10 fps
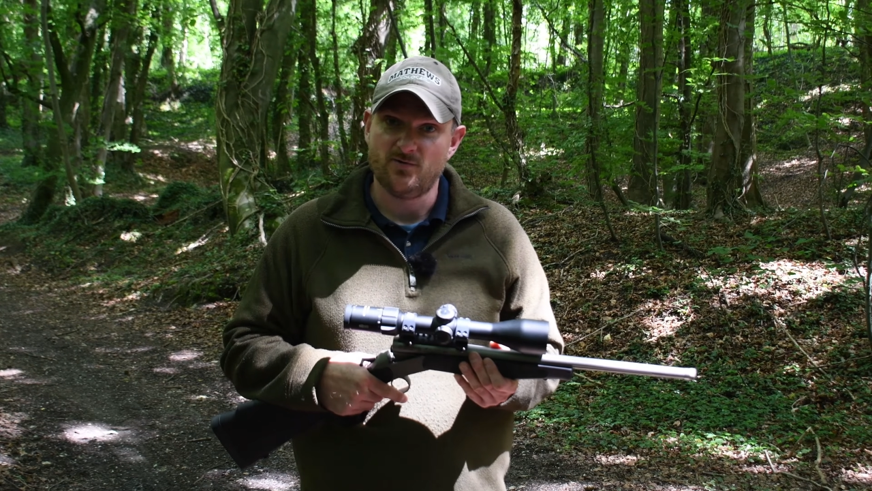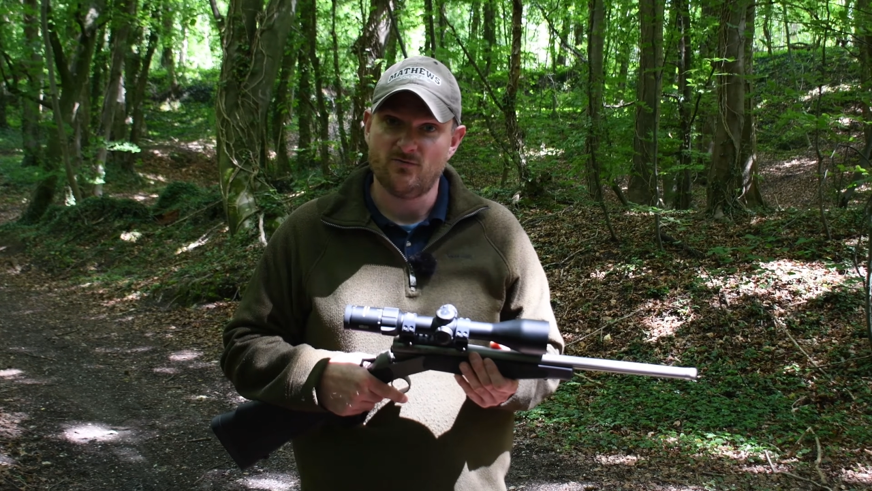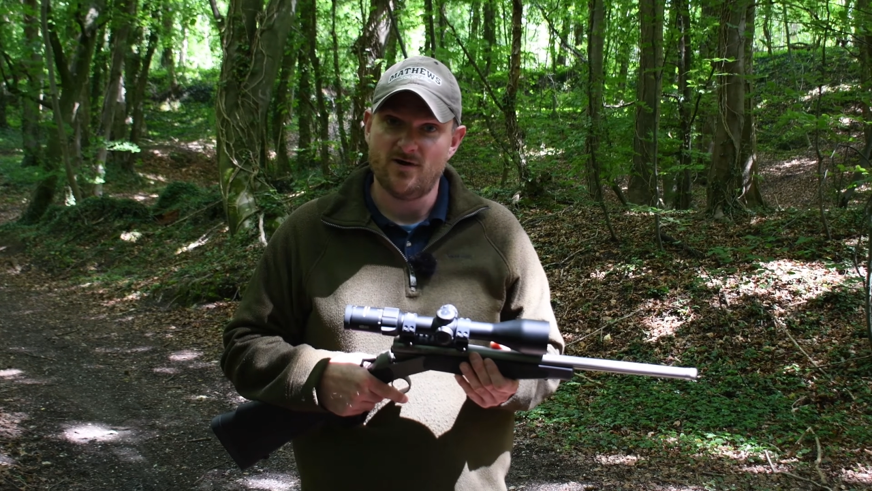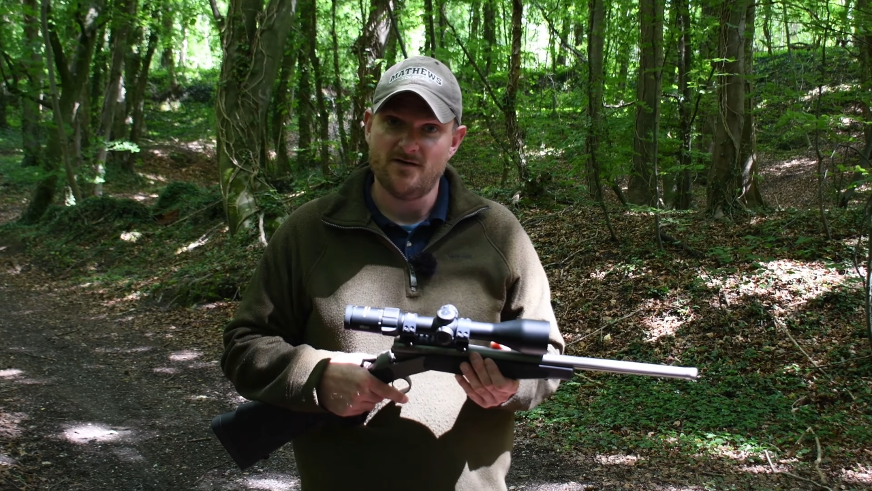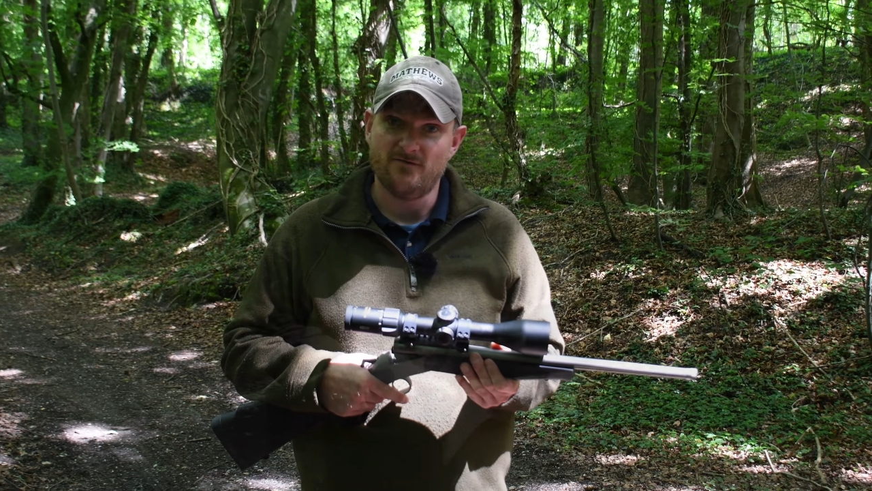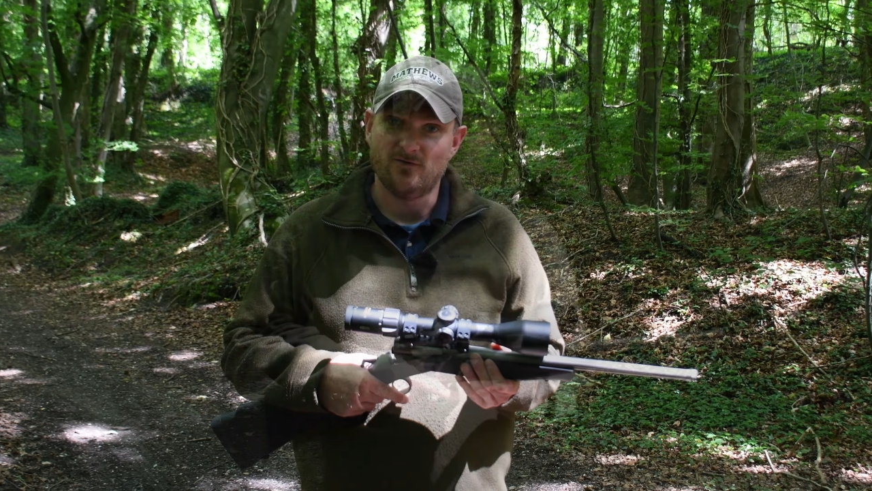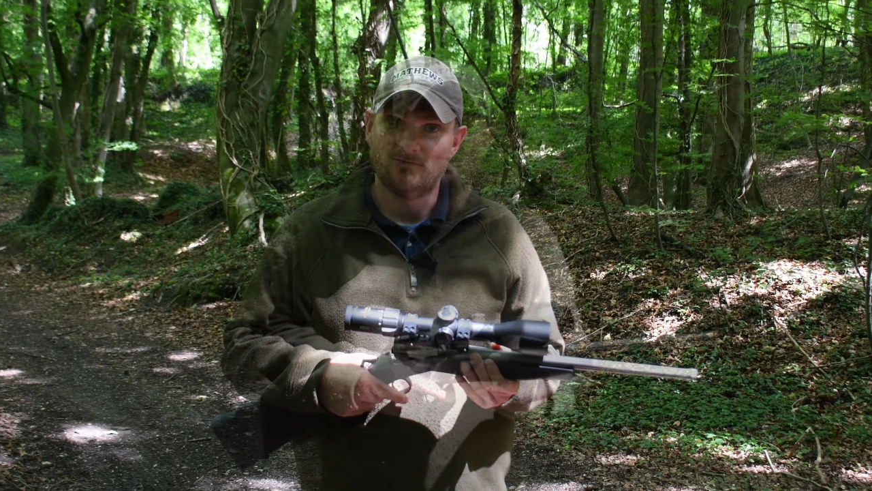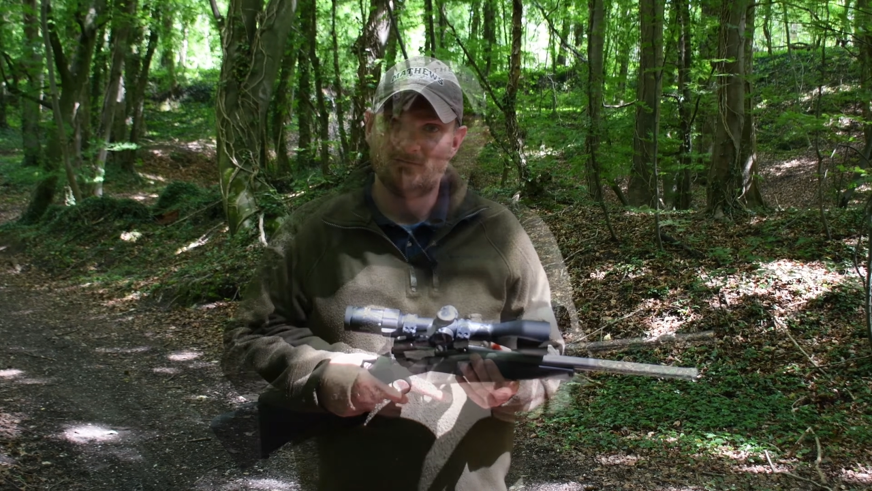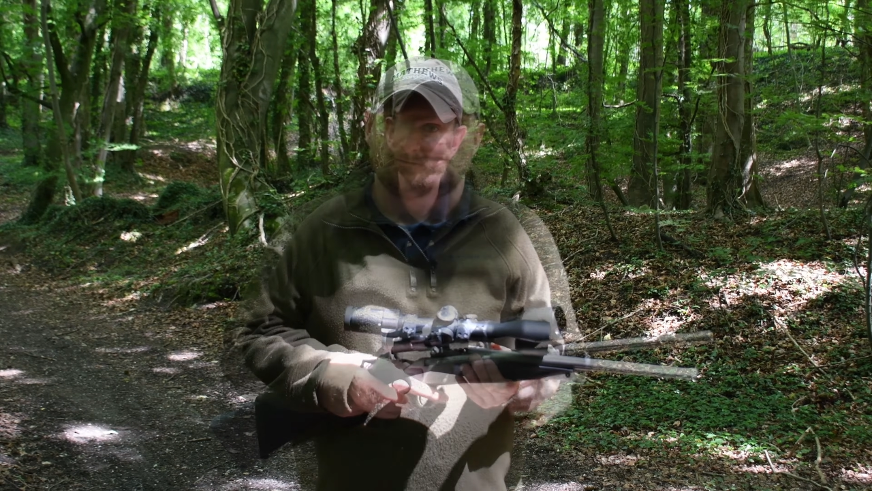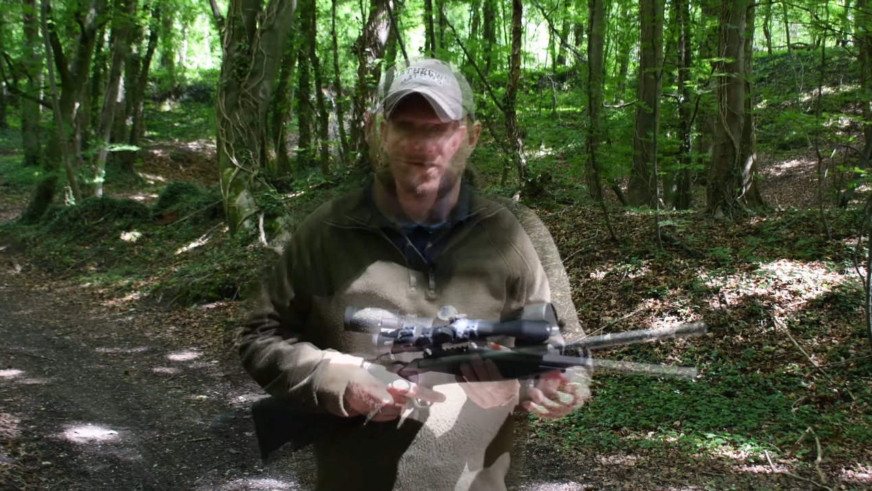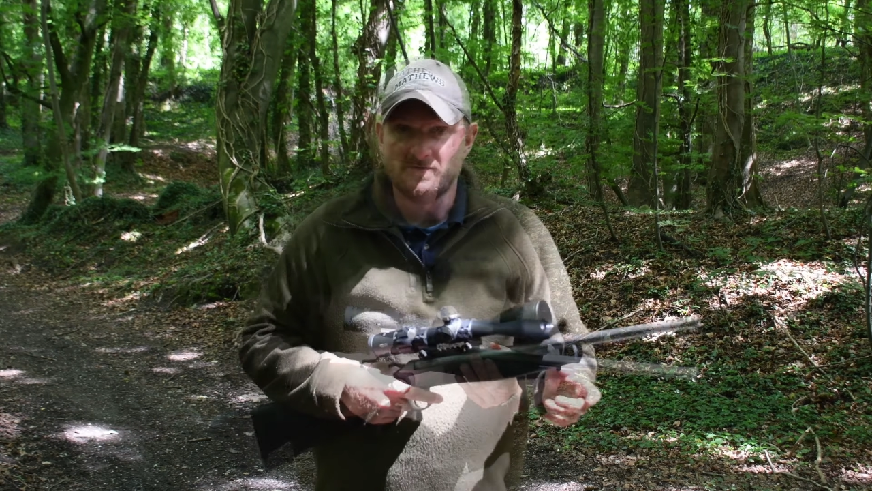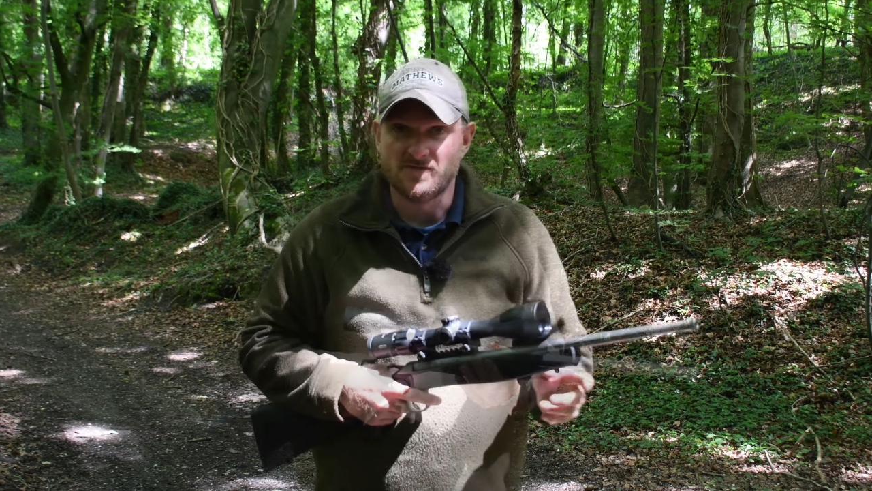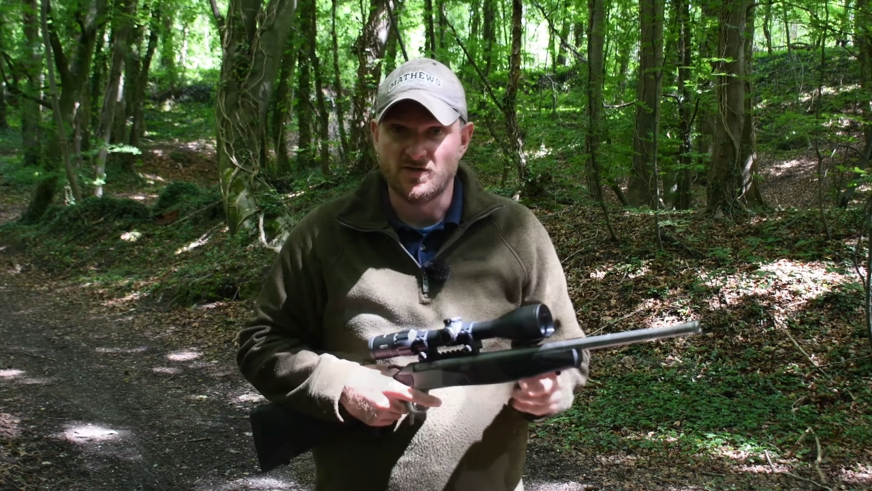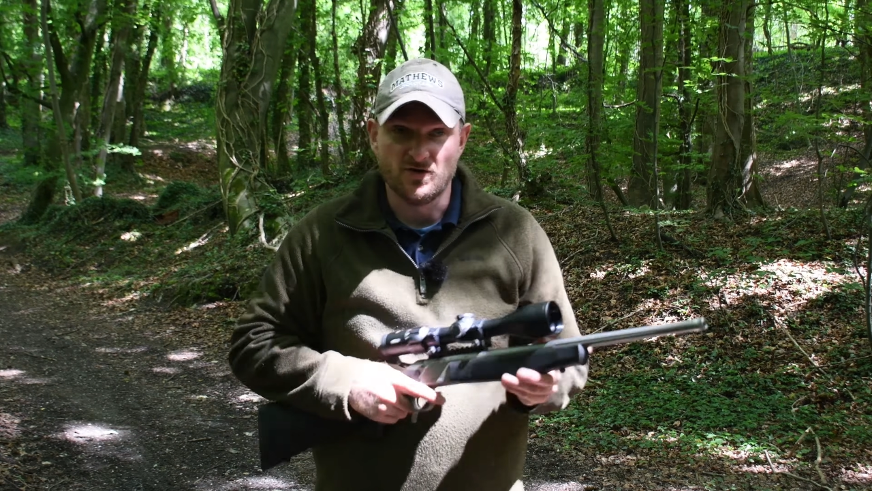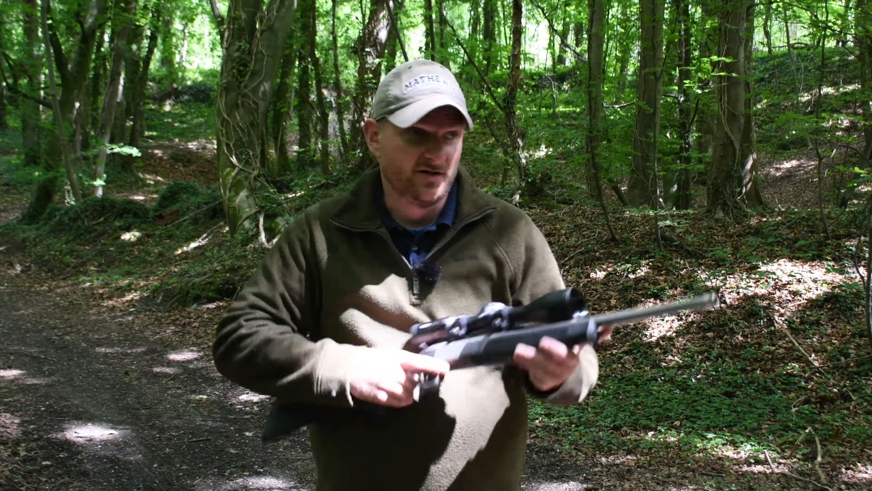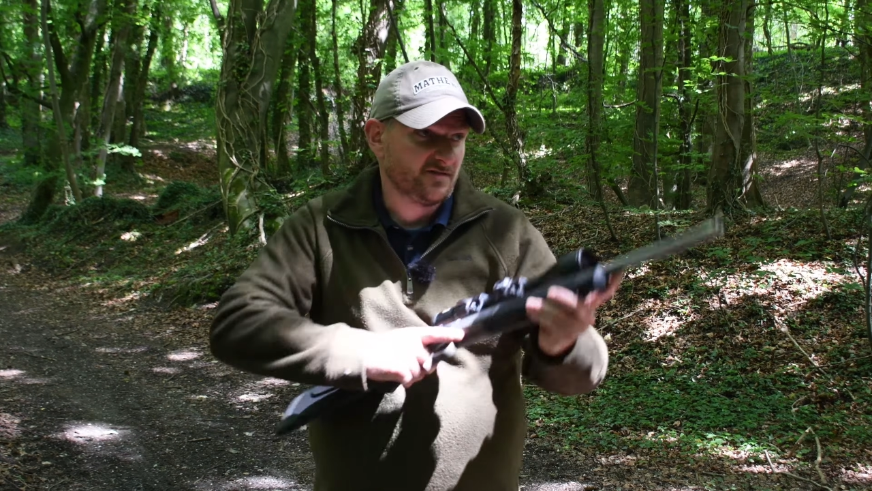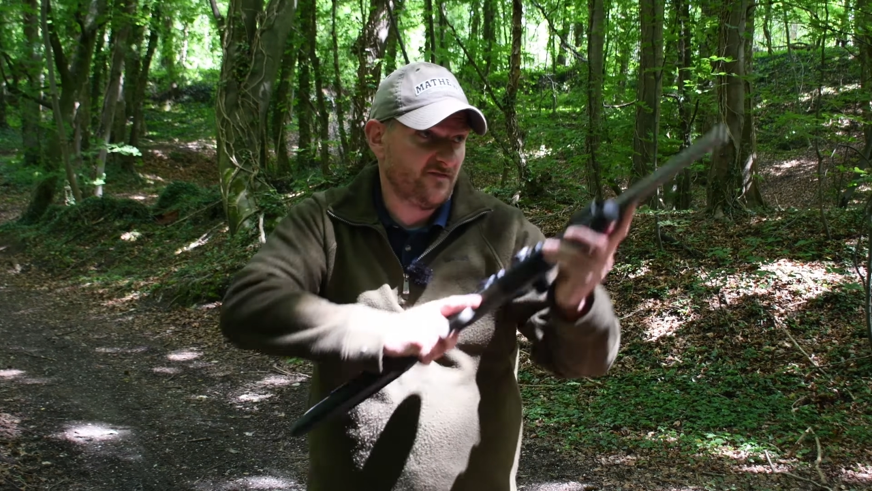pull rifle. Using the gun is